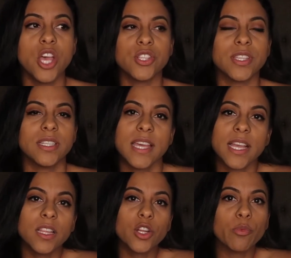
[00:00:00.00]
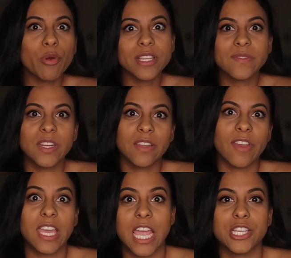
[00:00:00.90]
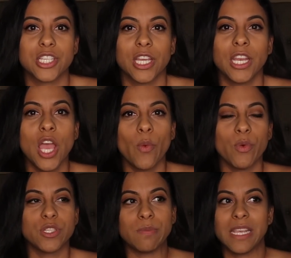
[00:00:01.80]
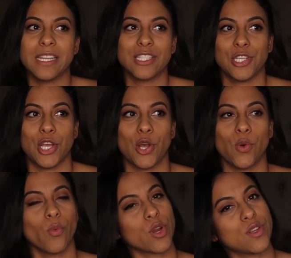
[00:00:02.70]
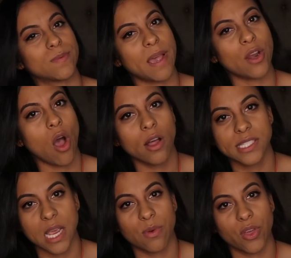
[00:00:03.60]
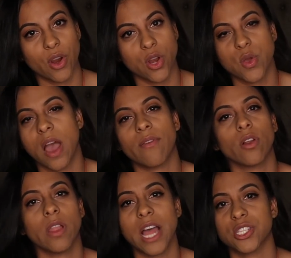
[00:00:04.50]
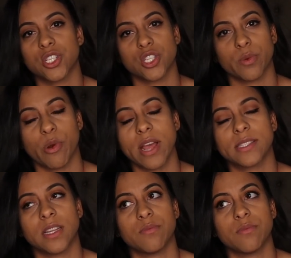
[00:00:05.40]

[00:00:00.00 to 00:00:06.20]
She said, take a little breastfeeding vacation, which means, you know, where you spend all day with her and you have her latched at your breast.